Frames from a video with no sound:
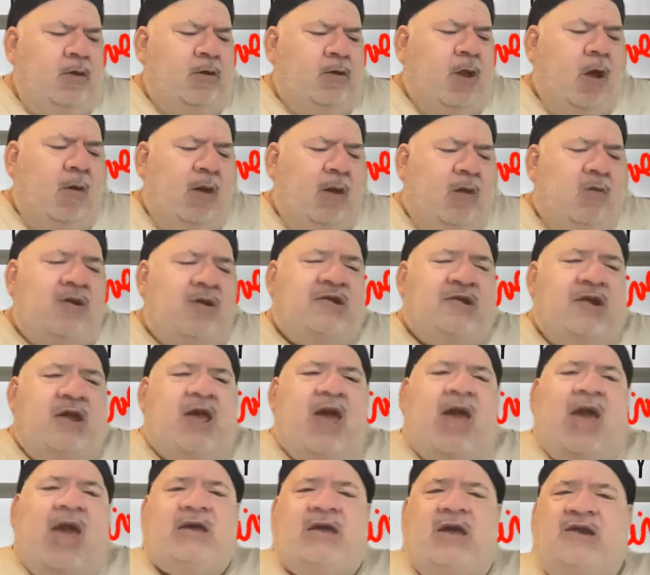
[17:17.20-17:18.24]
No, he was a
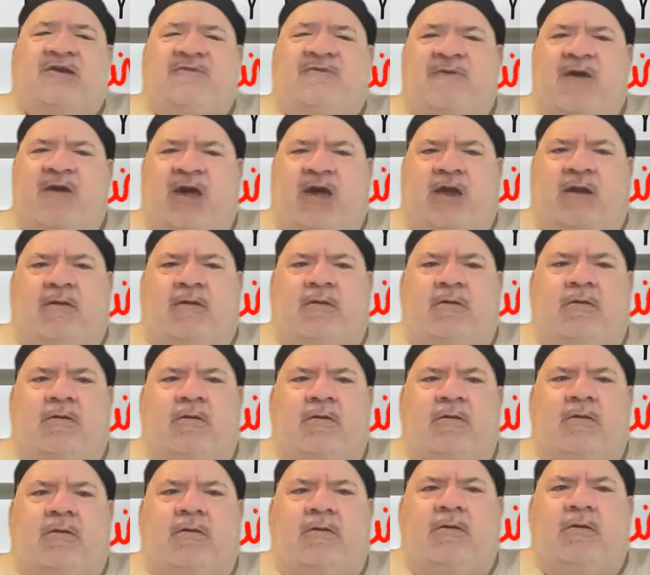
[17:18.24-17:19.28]
Yankees fan,
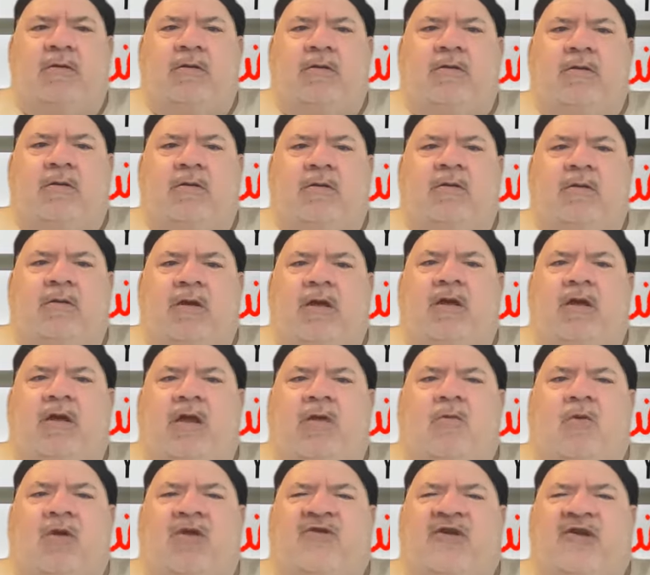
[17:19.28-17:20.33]

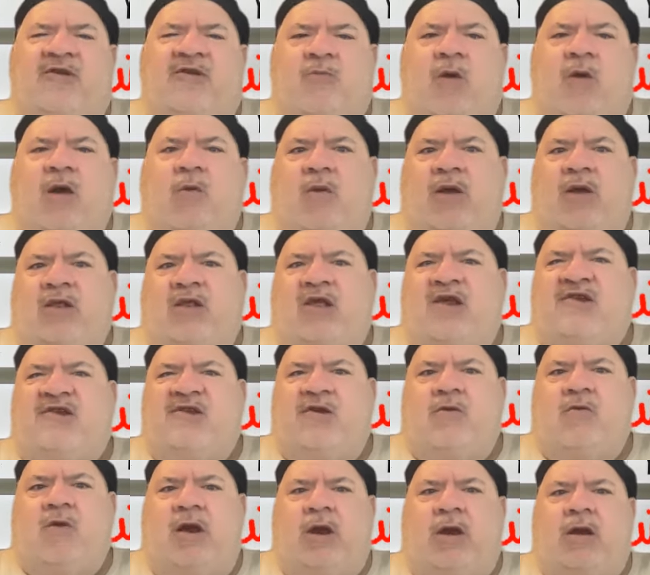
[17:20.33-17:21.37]
which is where we
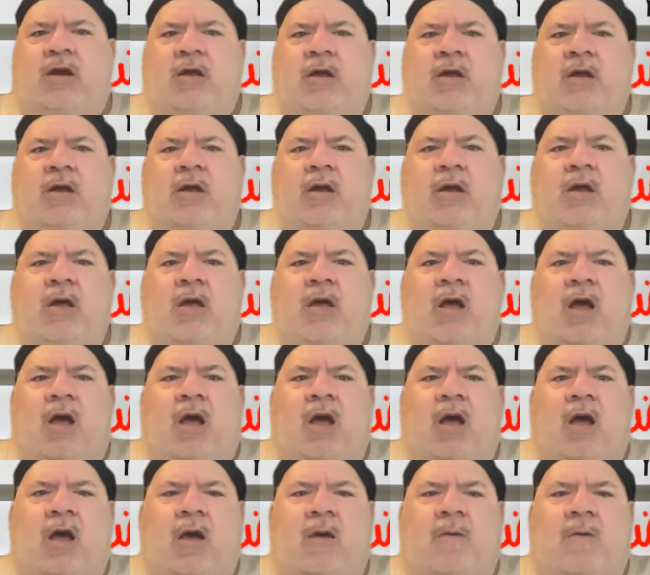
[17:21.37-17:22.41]
disagreed.
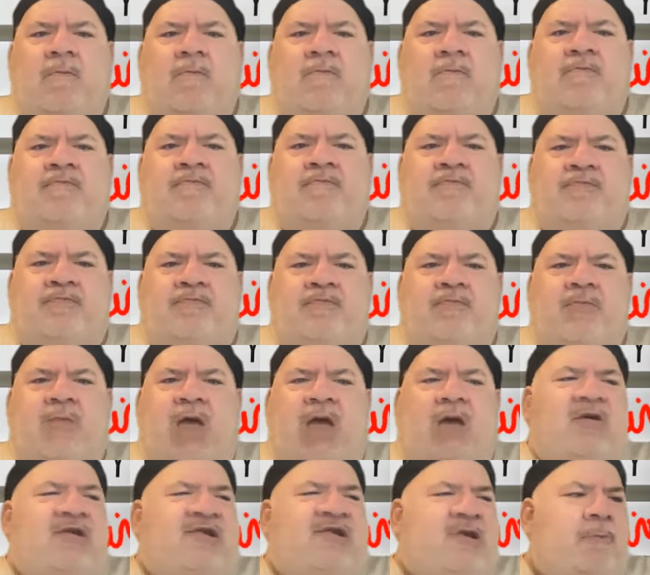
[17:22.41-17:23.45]
Yeah,
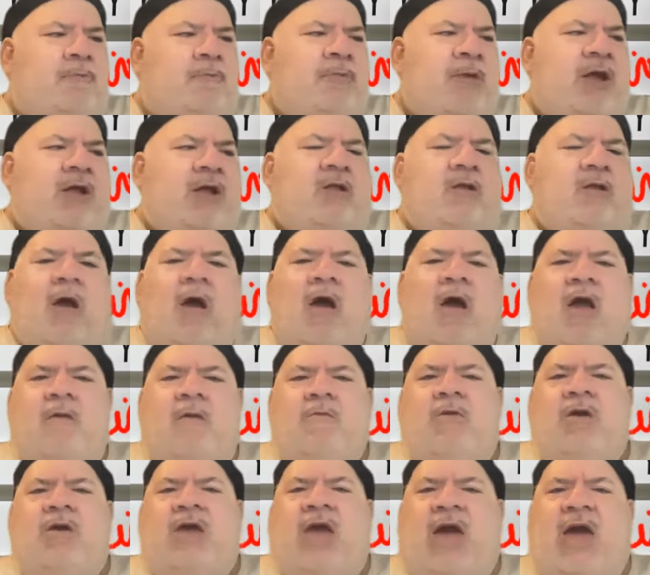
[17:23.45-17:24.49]
he was a big
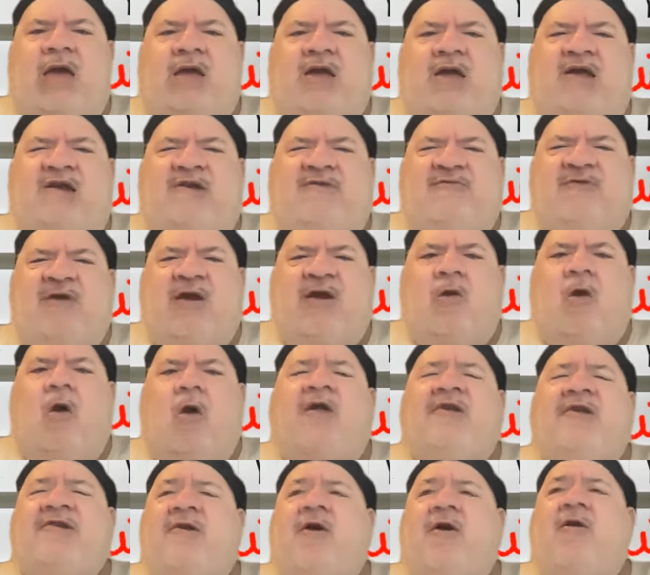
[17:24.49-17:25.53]
time Yankees fan.
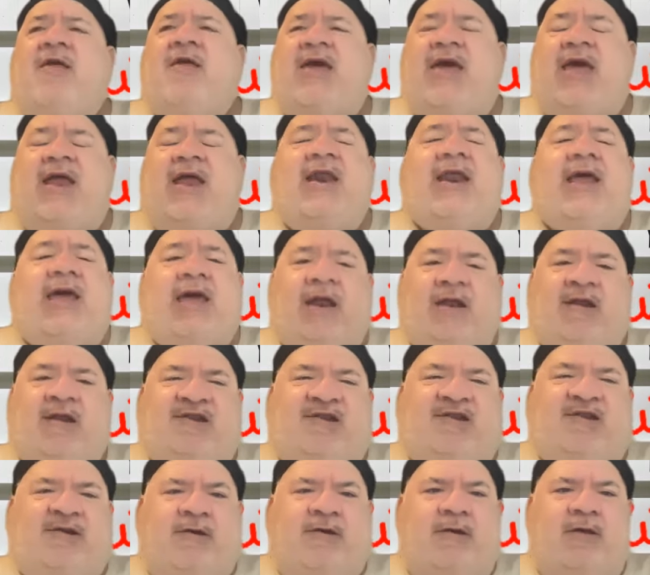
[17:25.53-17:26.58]
Also the
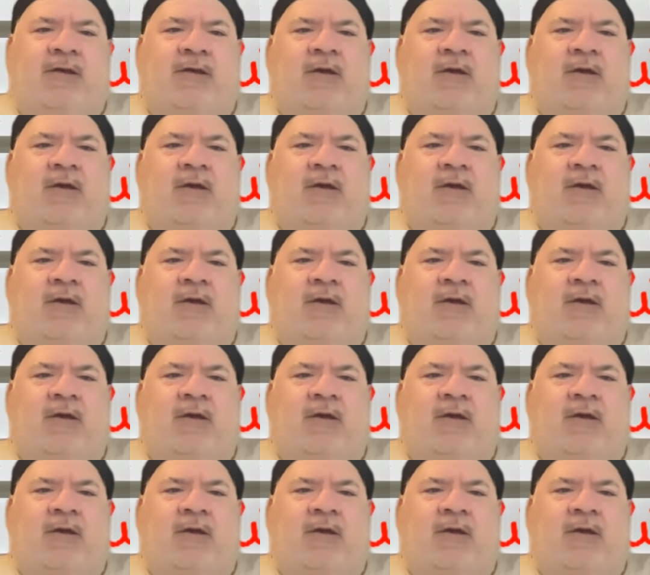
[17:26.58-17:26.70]
Indians.